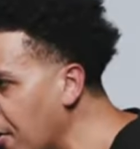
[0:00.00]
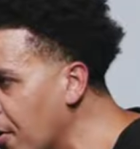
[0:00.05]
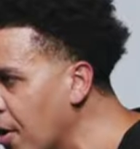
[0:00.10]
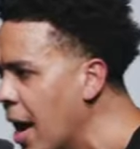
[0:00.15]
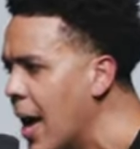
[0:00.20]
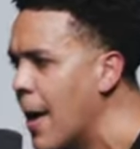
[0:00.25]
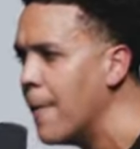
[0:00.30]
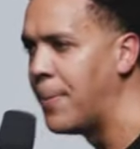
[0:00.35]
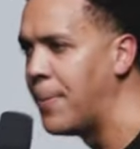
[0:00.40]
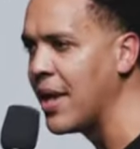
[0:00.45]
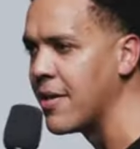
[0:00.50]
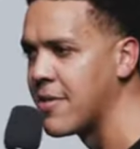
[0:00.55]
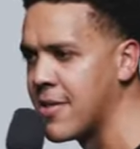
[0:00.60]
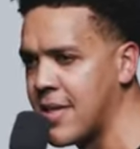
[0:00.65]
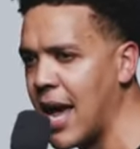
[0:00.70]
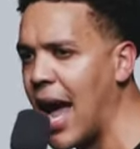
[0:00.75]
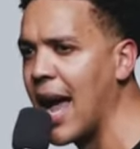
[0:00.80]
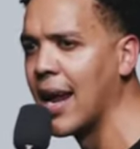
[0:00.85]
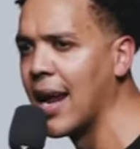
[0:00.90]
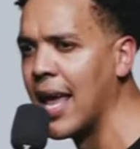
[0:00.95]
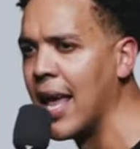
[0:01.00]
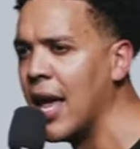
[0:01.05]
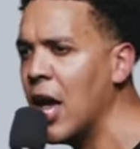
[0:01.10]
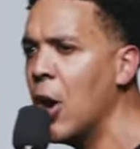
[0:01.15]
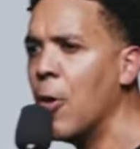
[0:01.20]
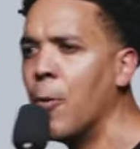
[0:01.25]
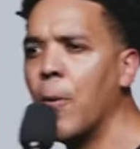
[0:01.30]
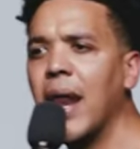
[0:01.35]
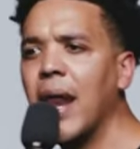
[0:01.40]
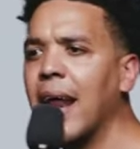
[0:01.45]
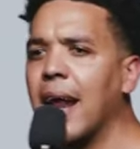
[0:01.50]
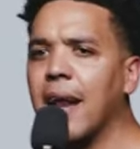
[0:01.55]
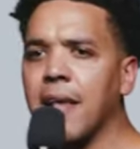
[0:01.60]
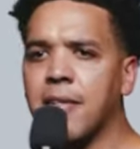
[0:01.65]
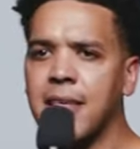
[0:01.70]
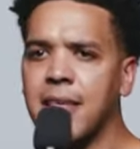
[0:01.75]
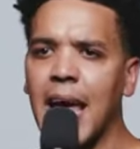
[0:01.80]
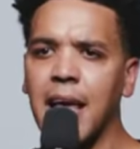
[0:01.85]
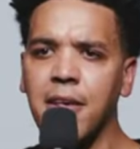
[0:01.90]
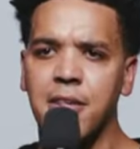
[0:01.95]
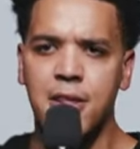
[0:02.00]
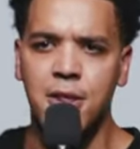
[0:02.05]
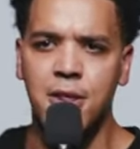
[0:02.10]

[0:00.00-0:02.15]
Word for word: you, be silent. We need to say